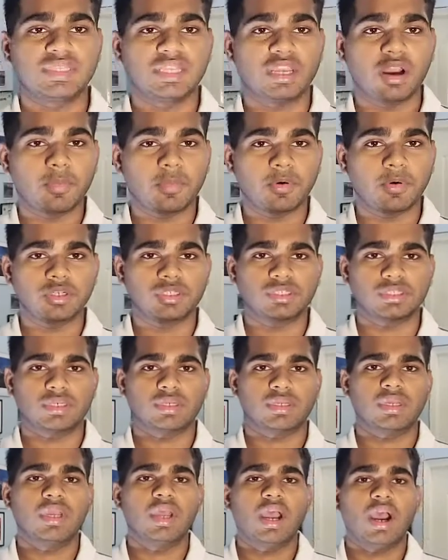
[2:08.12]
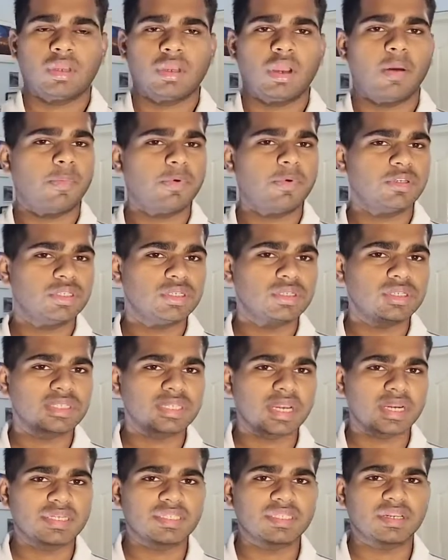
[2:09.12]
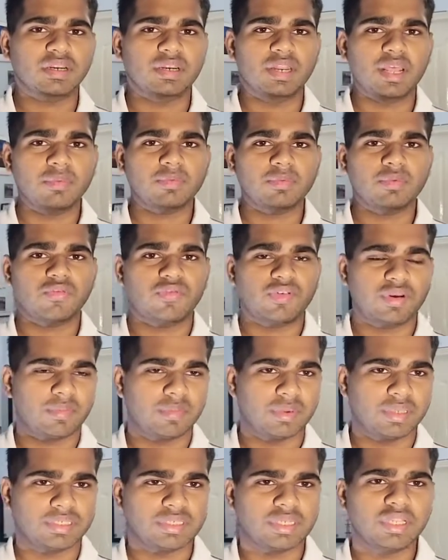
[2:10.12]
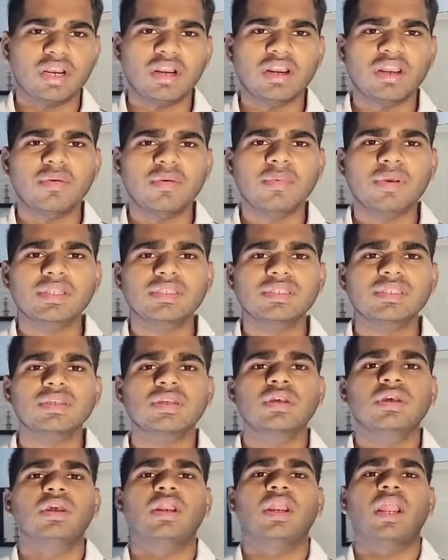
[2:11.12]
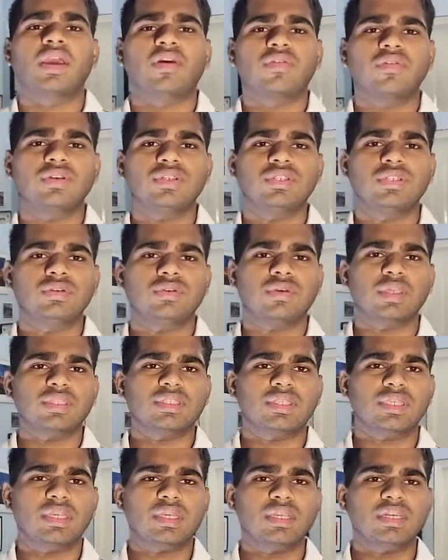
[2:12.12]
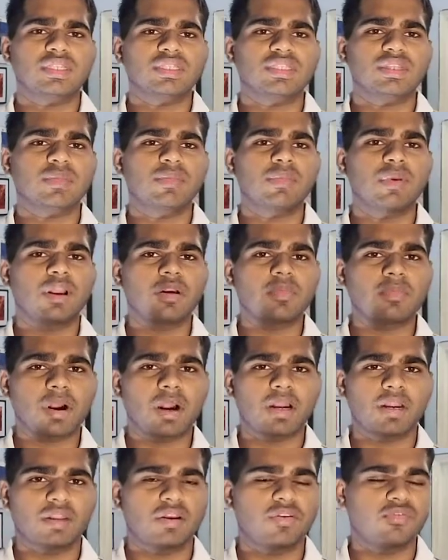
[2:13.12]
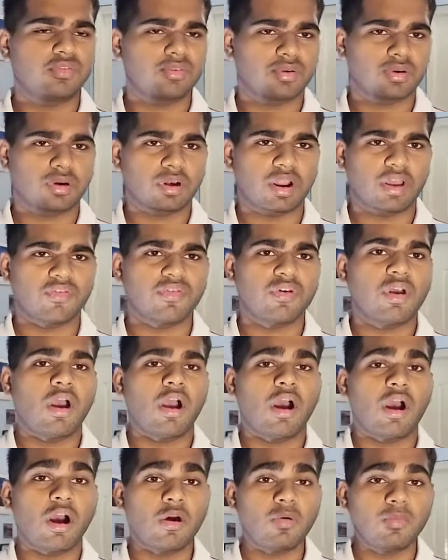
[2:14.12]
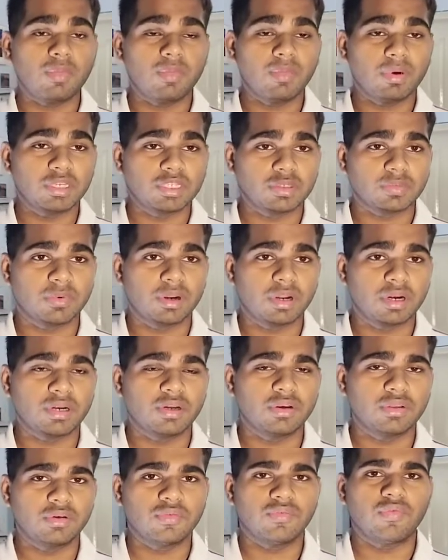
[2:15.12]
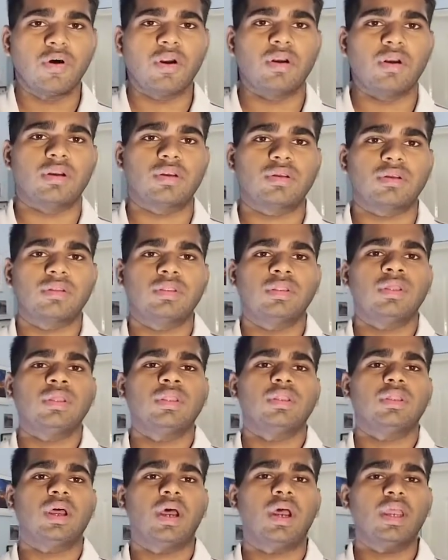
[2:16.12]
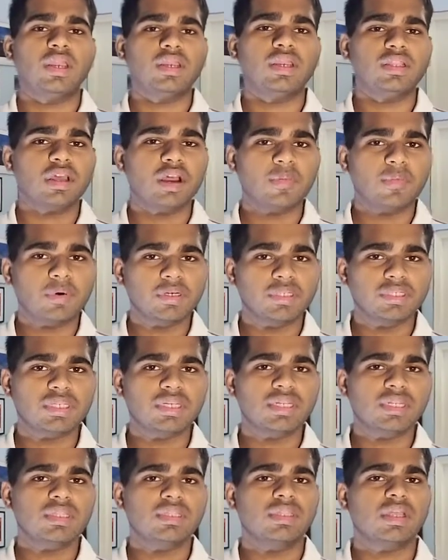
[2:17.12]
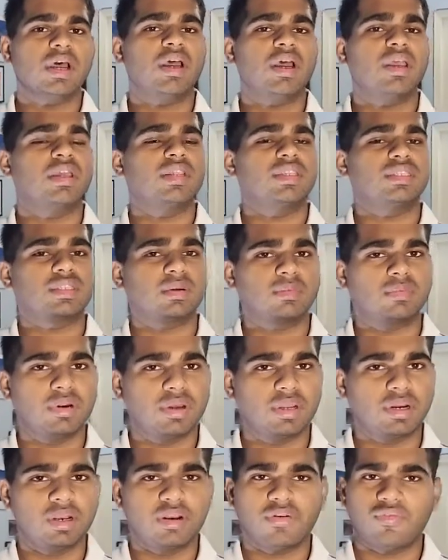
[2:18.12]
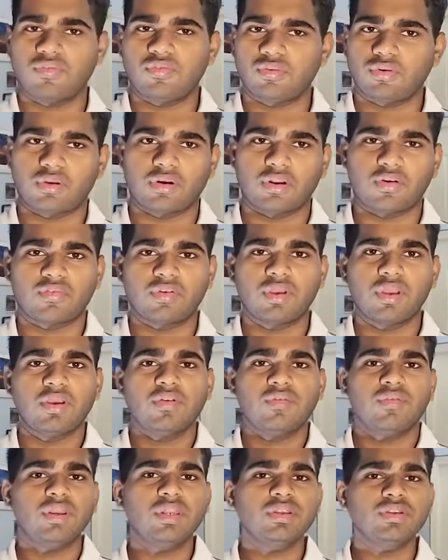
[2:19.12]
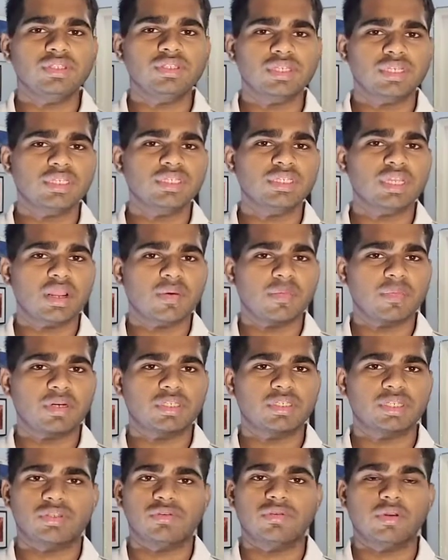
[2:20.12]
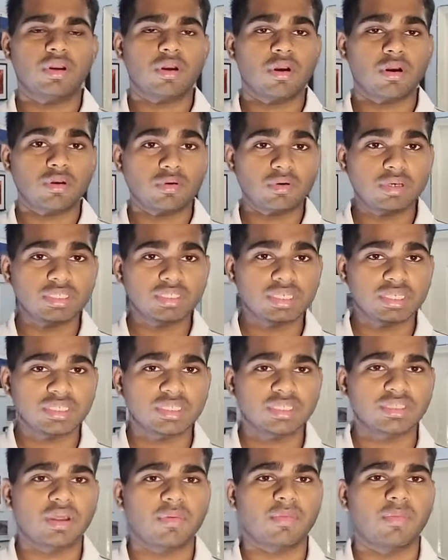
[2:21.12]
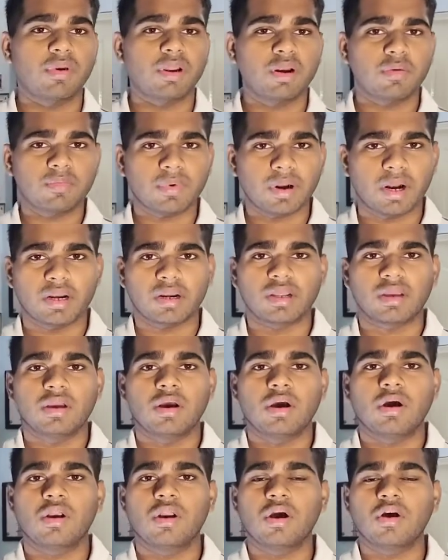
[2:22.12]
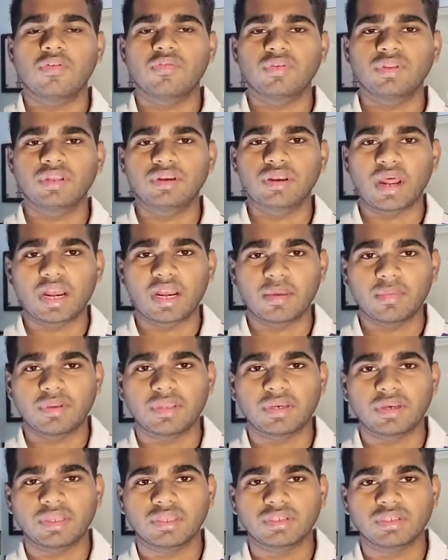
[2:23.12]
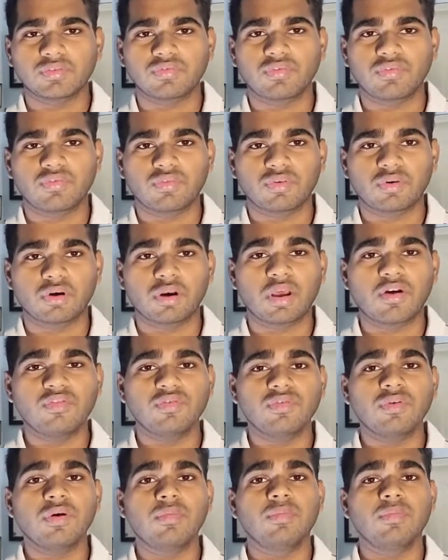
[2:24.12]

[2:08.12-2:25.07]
the aperture. Aperture decides the depth of an image. In a layman's language, you can say it is the blur part in a photograph. How much blur do you want? The higher the aperture, the higher is the blur in a photograph. When you change an aperture, you are not only changing the blurred part along with the dynamic range of a photograph,